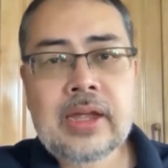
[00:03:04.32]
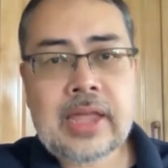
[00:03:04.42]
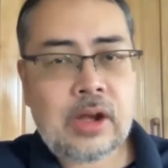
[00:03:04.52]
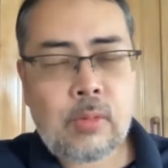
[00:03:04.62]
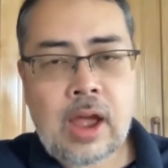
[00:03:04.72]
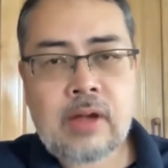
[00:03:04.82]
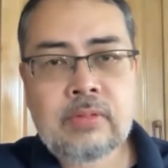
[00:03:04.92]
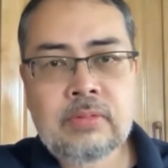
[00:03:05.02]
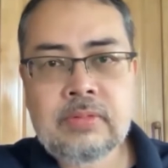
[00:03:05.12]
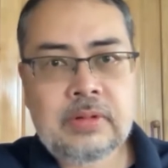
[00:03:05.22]
get
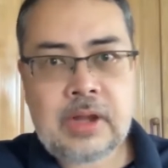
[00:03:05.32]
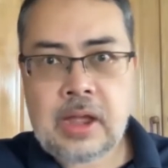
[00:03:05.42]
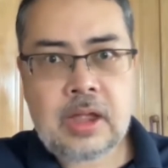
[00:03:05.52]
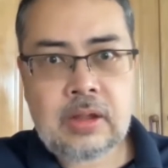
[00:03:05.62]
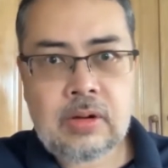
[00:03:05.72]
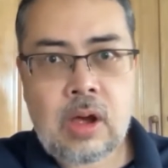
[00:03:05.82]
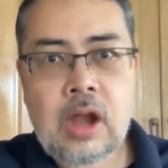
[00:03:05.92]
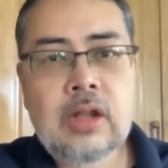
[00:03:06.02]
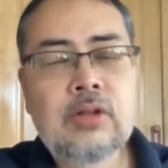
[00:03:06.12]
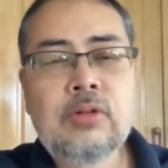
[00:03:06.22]
around
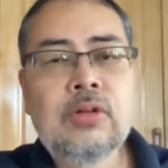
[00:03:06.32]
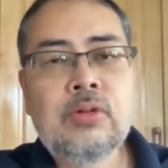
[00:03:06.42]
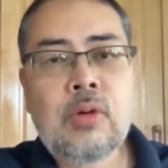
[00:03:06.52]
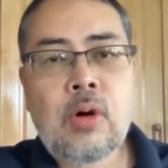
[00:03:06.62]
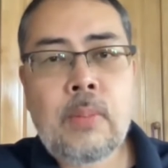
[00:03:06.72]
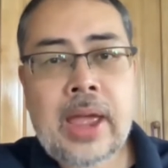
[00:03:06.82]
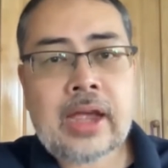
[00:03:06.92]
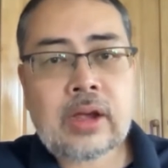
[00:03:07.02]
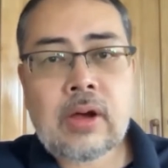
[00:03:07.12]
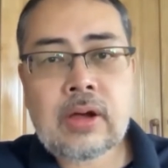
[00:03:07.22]
Honolulu or
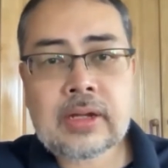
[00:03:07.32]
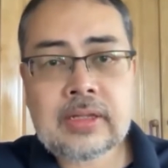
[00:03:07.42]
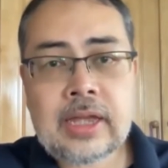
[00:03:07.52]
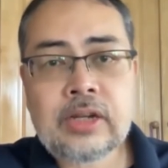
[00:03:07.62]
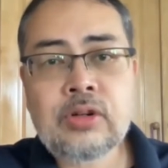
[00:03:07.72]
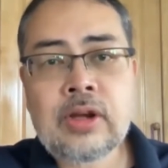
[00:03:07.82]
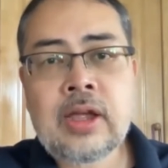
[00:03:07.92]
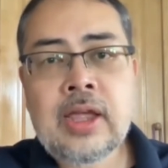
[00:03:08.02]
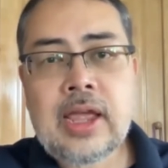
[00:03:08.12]
Bangkok, etc.